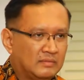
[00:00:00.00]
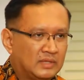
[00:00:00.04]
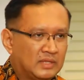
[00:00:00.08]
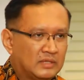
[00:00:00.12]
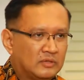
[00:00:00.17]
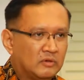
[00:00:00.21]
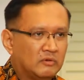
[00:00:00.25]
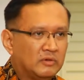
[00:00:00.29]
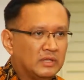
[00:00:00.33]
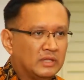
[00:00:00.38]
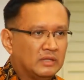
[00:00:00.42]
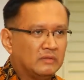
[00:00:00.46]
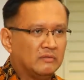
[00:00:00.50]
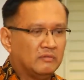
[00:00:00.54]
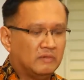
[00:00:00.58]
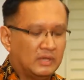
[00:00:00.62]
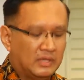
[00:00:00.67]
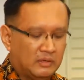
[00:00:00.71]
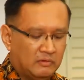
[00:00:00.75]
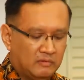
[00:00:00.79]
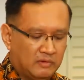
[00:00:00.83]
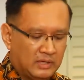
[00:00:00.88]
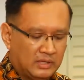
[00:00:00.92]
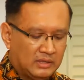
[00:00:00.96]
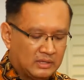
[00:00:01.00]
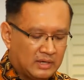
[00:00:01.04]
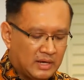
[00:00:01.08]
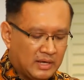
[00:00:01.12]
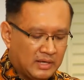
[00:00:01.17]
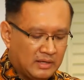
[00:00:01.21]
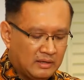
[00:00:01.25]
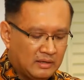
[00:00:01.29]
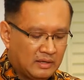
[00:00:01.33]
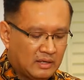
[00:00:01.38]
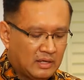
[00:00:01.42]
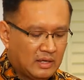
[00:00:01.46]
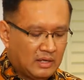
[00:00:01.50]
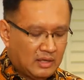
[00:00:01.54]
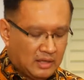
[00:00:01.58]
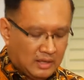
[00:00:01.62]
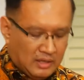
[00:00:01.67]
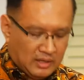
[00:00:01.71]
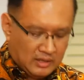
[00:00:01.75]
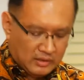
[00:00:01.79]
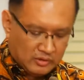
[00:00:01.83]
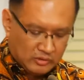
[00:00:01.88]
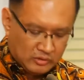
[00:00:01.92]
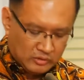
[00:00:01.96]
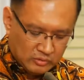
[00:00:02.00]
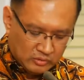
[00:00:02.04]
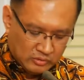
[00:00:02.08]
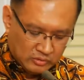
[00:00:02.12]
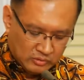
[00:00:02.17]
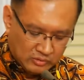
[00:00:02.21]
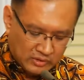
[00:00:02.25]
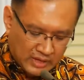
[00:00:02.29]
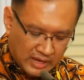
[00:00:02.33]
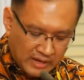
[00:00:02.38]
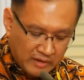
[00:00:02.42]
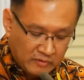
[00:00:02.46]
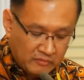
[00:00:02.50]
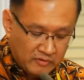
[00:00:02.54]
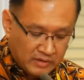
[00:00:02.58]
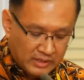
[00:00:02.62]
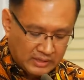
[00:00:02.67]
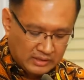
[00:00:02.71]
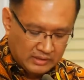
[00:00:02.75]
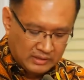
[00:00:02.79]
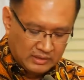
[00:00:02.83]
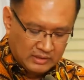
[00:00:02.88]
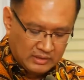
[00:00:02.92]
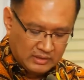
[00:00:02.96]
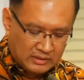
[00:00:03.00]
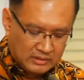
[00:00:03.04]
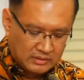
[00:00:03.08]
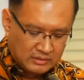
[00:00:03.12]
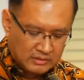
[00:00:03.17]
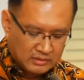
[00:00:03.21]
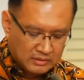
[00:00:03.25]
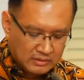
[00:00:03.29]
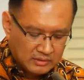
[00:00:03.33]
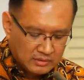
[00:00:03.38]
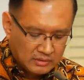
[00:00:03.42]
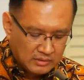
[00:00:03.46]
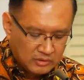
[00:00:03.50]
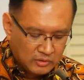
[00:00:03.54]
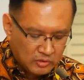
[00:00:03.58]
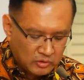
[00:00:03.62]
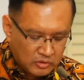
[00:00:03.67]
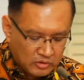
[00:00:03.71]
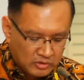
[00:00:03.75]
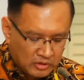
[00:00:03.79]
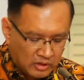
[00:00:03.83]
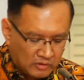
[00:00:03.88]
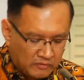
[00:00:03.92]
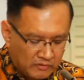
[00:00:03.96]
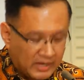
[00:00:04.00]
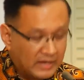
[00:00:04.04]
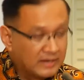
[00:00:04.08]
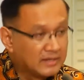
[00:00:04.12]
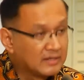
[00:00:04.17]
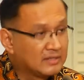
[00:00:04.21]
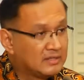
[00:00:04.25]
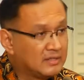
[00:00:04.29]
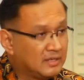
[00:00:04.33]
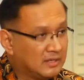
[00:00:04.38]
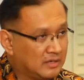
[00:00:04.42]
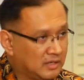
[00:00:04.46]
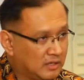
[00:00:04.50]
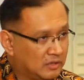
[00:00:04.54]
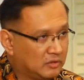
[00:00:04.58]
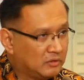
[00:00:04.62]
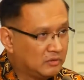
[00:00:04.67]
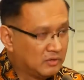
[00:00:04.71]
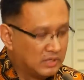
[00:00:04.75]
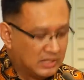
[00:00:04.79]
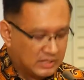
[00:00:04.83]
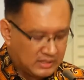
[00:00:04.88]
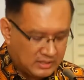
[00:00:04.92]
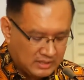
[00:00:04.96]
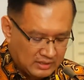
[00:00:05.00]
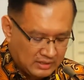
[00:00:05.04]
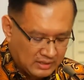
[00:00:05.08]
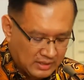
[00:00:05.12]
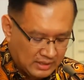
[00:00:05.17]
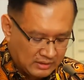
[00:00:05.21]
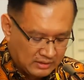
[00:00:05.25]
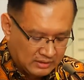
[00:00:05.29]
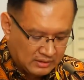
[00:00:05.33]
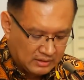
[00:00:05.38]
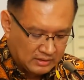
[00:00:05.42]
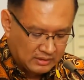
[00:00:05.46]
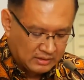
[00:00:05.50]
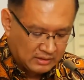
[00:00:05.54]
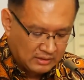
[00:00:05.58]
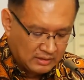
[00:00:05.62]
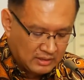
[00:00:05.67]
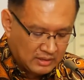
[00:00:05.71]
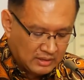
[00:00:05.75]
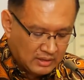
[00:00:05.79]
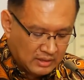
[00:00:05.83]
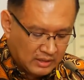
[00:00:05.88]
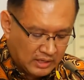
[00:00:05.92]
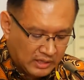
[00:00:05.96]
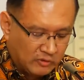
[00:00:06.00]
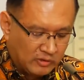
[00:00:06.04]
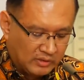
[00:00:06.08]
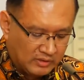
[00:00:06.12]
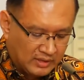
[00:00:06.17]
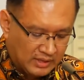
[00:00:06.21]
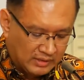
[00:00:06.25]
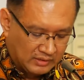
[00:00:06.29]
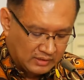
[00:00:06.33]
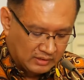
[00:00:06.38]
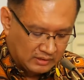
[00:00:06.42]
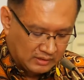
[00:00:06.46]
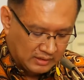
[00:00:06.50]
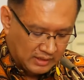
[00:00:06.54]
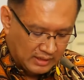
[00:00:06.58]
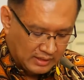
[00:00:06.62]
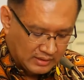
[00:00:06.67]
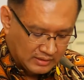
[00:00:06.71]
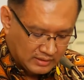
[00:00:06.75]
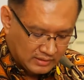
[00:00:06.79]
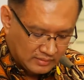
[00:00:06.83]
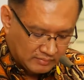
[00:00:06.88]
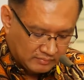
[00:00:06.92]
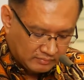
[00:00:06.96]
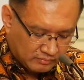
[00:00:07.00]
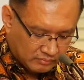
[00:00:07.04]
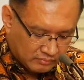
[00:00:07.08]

So we, we, we try to divert the use of kerosene into this natural liquid natural gas.